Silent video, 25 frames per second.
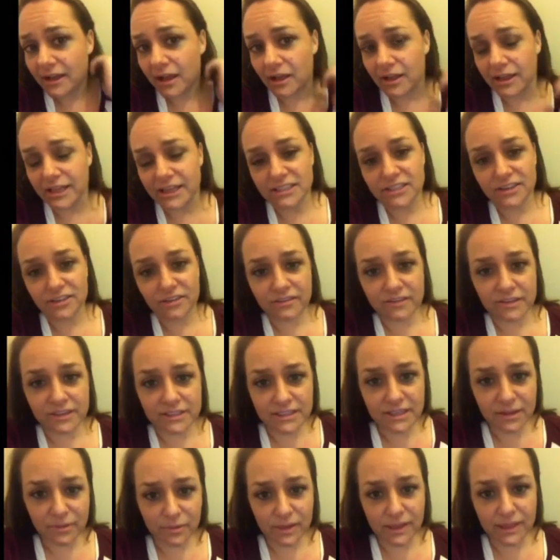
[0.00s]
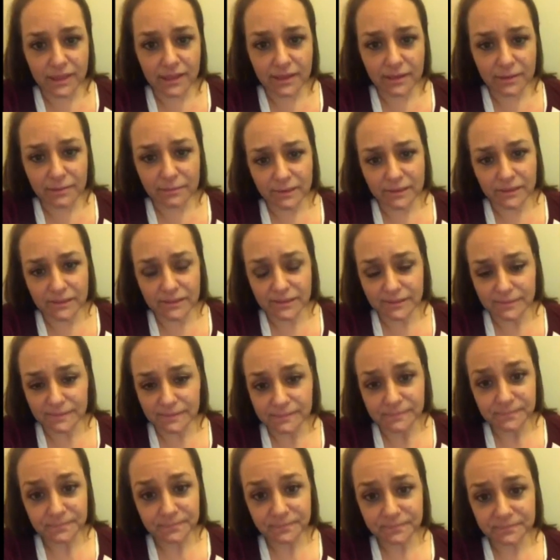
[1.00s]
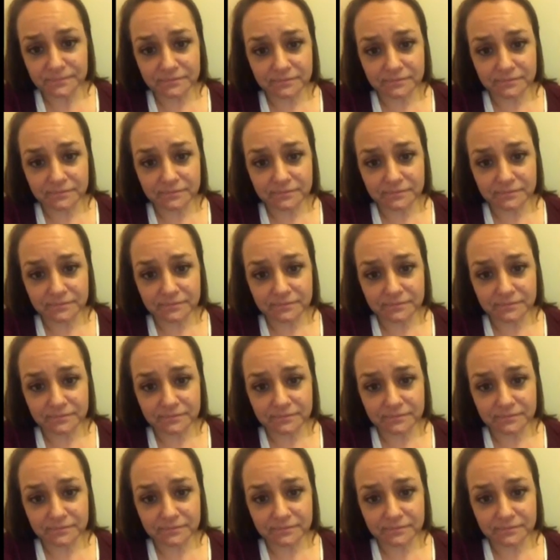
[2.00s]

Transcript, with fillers: I'll get to visit with him, and